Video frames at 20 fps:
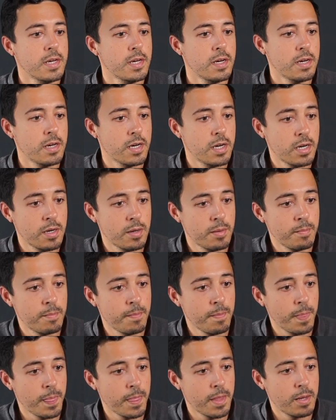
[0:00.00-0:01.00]

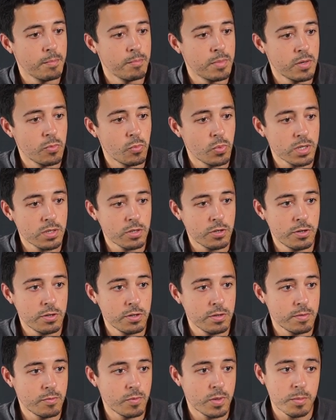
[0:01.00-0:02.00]
But
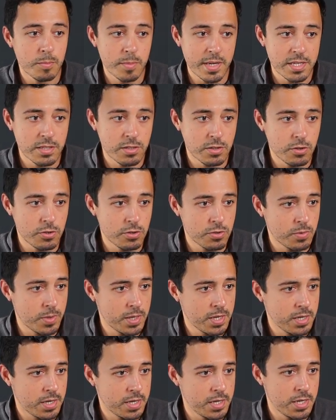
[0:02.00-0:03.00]
what makes Cursor
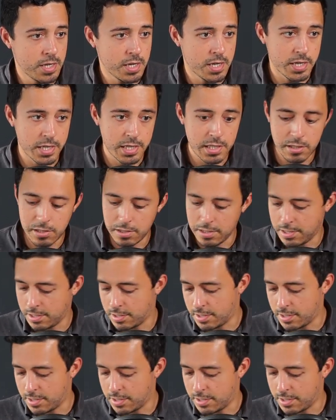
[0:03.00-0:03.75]
AI nice is